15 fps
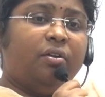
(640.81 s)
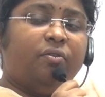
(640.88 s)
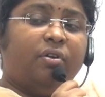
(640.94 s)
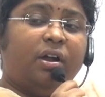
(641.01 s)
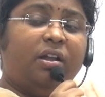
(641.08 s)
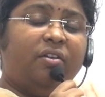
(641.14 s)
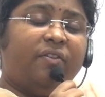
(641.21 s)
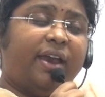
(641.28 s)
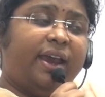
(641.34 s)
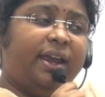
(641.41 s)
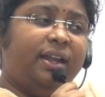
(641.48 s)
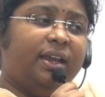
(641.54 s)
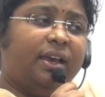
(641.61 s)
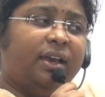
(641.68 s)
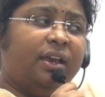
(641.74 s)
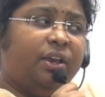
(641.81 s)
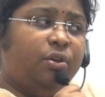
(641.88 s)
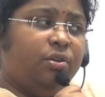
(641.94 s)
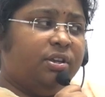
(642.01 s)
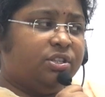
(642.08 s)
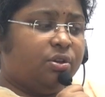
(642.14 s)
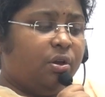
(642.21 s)
Worldwide,
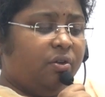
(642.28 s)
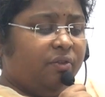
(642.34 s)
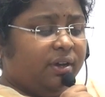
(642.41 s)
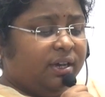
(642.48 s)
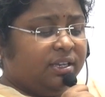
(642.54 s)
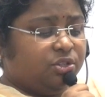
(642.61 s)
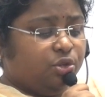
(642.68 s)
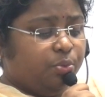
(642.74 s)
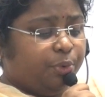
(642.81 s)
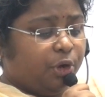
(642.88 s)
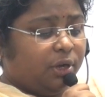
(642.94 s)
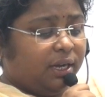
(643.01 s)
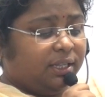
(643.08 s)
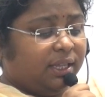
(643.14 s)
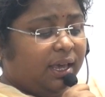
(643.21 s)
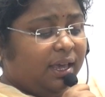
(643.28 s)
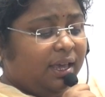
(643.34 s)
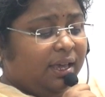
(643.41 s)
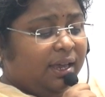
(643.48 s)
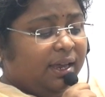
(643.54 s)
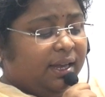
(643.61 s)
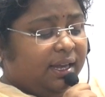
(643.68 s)
UNESCO works to protect
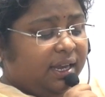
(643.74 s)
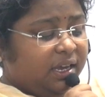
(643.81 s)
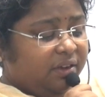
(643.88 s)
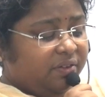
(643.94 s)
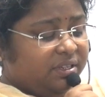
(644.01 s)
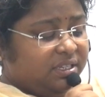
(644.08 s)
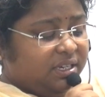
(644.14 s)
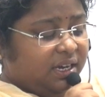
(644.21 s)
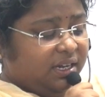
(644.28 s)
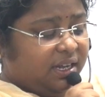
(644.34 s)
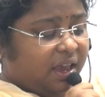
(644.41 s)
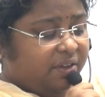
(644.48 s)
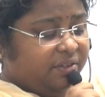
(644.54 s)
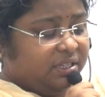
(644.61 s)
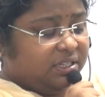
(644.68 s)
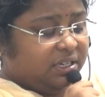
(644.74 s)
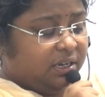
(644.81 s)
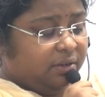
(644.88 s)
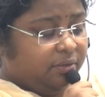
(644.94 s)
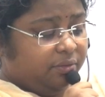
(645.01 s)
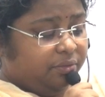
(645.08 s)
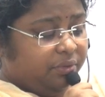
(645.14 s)
the linguistic
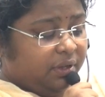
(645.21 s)
diversity.